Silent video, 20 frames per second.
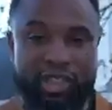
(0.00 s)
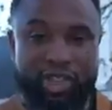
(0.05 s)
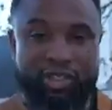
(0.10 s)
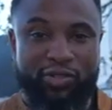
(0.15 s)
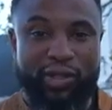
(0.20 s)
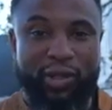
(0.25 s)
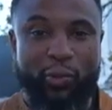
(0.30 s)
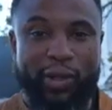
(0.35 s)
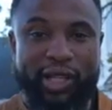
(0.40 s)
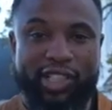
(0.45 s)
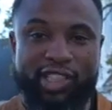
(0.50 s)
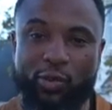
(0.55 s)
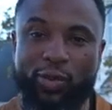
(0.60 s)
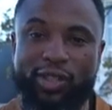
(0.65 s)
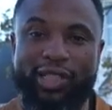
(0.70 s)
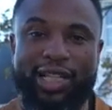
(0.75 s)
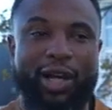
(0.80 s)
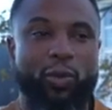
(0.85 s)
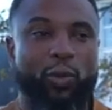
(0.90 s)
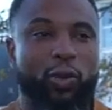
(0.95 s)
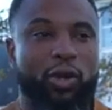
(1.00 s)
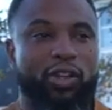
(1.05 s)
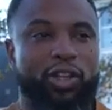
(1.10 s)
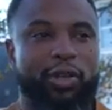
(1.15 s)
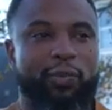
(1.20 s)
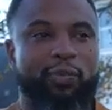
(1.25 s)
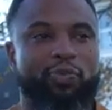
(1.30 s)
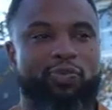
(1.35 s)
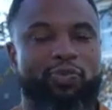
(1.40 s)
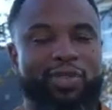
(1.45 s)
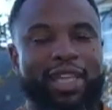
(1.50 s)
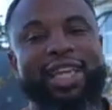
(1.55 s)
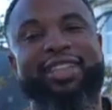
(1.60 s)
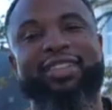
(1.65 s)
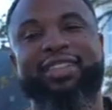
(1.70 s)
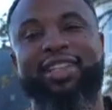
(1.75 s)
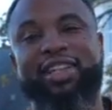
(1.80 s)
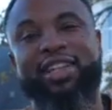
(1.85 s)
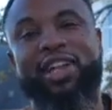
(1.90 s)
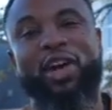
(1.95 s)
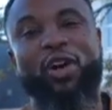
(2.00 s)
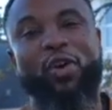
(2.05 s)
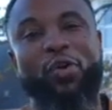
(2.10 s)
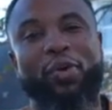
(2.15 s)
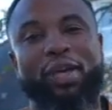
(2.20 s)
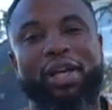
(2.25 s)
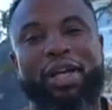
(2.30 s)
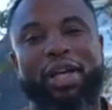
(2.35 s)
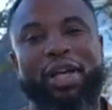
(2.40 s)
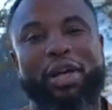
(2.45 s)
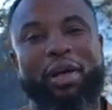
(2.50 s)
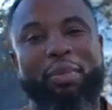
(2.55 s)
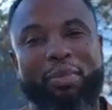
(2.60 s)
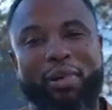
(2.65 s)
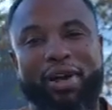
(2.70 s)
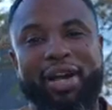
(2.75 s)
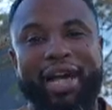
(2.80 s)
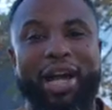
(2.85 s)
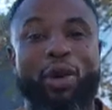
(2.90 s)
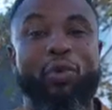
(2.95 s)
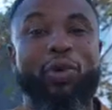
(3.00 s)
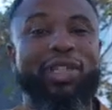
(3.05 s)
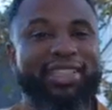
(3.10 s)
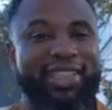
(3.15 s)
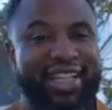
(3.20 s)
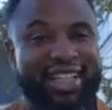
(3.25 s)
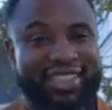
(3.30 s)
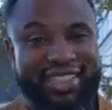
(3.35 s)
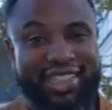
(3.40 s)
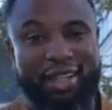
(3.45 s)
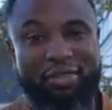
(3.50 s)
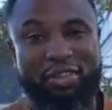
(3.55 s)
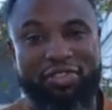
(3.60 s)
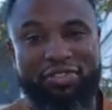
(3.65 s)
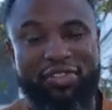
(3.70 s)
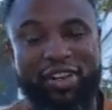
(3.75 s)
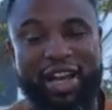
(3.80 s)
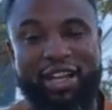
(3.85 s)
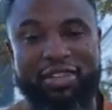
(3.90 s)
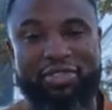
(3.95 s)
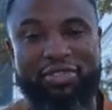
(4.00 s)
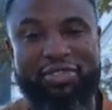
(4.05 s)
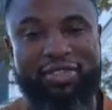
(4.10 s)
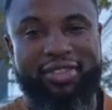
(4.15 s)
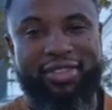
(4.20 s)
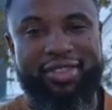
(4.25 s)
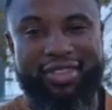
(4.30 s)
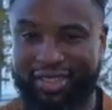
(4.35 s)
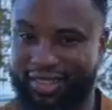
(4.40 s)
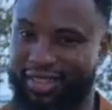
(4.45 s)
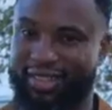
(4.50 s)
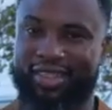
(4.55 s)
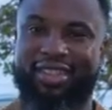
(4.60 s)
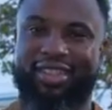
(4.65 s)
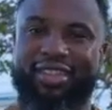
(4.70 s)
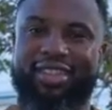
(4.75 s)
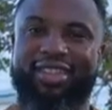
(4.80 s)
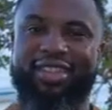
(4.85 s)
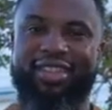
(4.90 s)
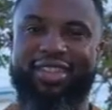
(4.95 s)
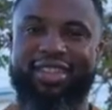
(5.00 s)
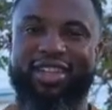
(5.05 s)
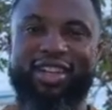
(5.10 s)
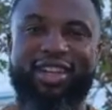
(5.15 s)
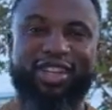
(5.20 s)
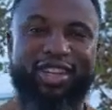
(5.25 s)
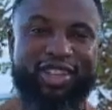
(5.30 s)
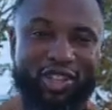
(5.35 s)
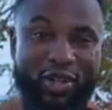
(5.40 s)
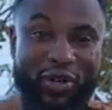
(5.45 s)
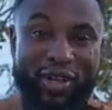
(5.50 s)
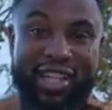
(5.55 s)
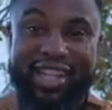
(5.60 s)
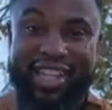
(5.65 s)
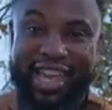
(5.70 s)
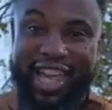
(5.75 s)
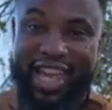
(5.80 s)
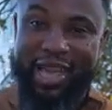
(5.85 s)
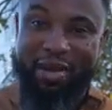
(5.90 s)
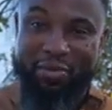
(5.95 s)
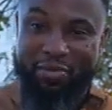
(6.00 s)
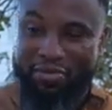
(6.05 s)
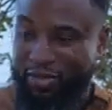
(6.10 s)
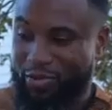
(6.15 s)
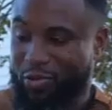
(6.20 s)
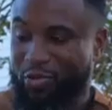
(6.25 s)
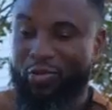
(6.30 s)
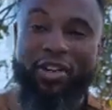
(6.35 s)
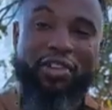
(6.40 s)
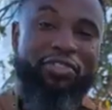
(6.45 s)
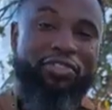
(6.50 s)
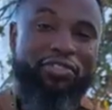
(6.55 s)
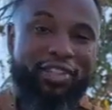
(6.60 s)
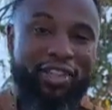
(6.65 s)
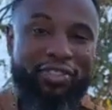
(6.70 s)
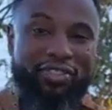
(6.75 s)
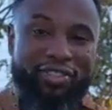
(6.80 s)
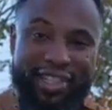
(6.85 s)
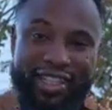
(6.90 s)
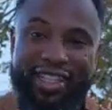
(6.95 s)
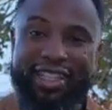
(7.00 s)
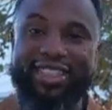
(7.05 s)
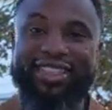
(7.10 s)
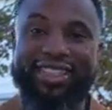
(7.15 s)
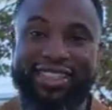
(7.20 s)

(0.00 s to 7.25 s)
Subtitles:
3 weeks, would that work? He said, no, but I would take 75. So he came from 150 to